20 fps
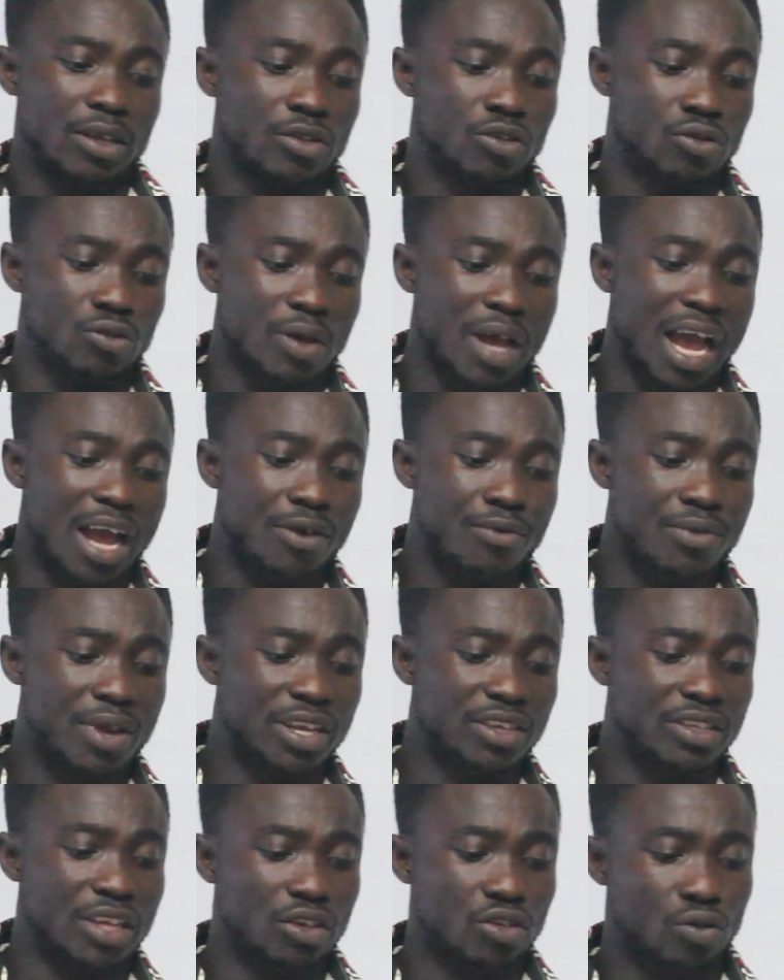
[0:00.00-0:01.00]
to
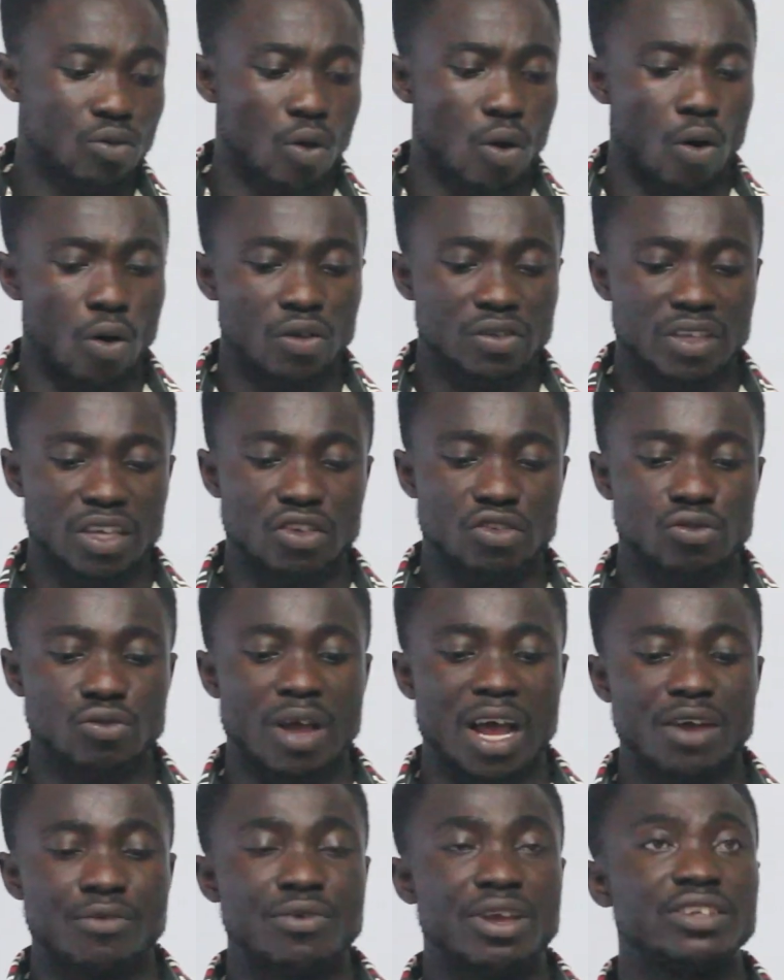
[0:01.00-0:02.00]
arrange the scores is to
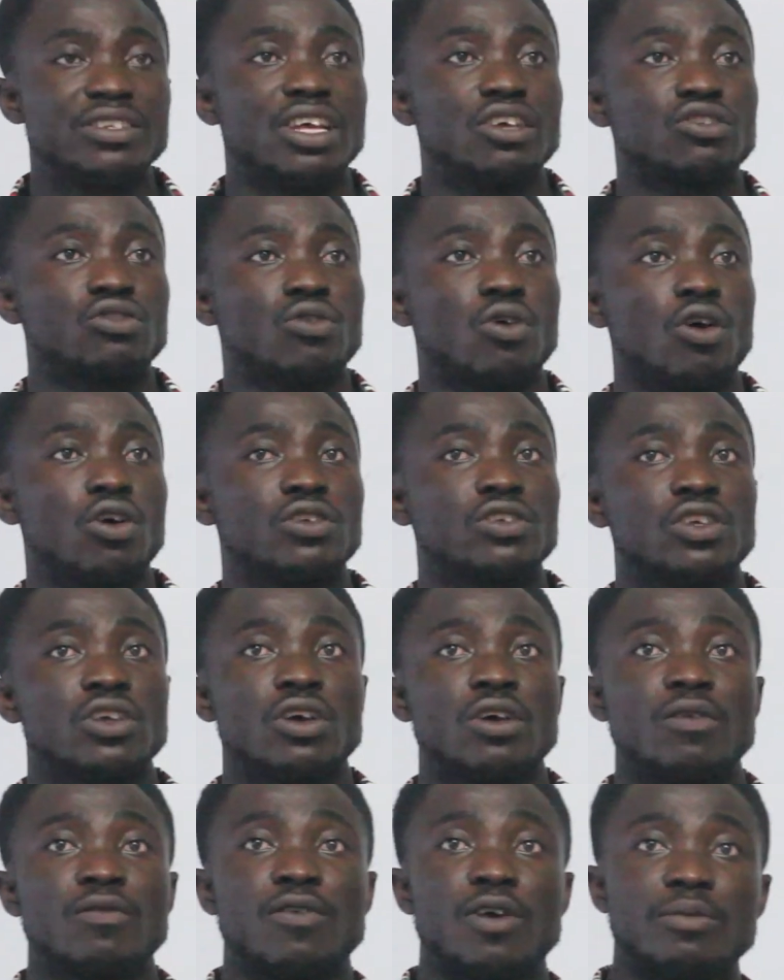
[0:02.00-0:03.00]
arrange the scores
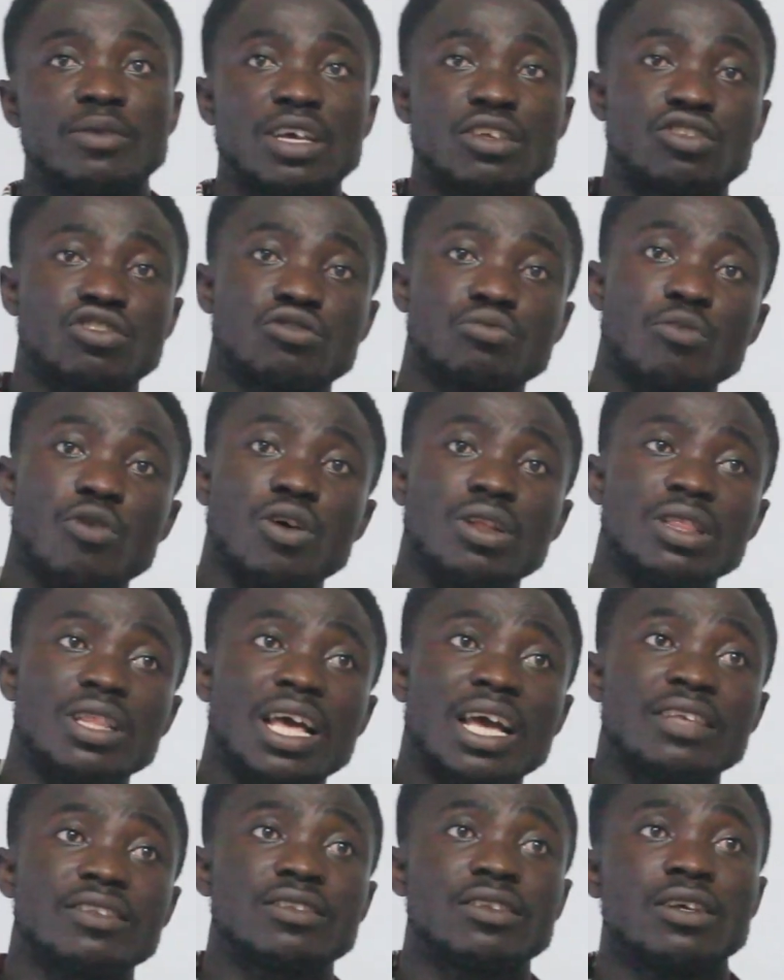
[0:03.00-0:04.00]
from the
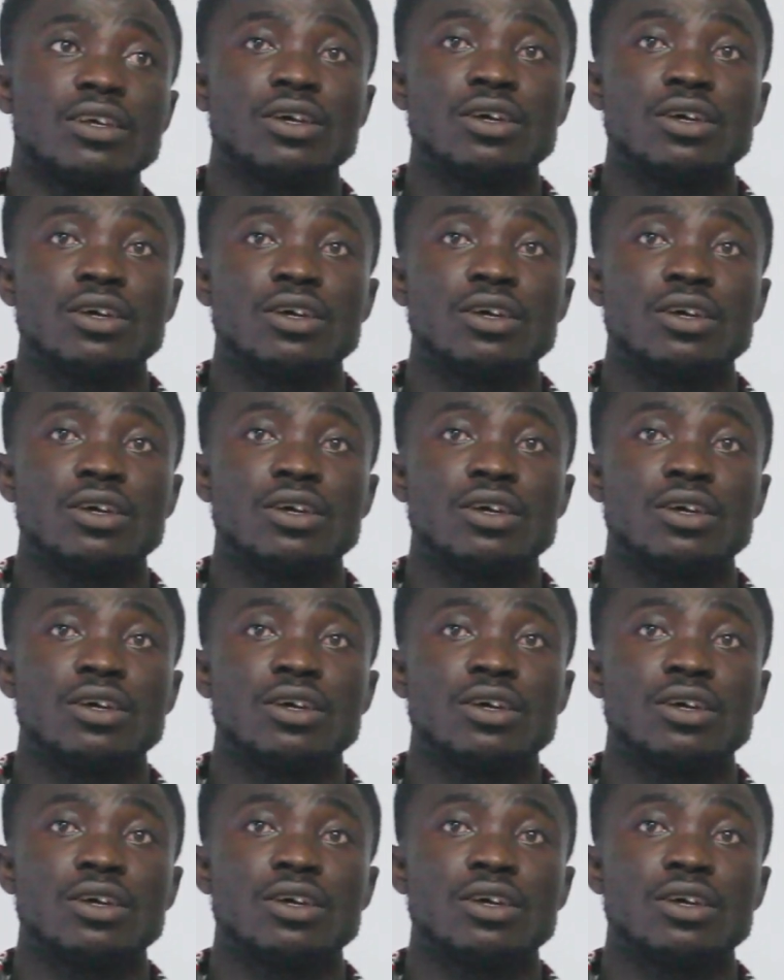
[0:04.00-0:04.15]
smallest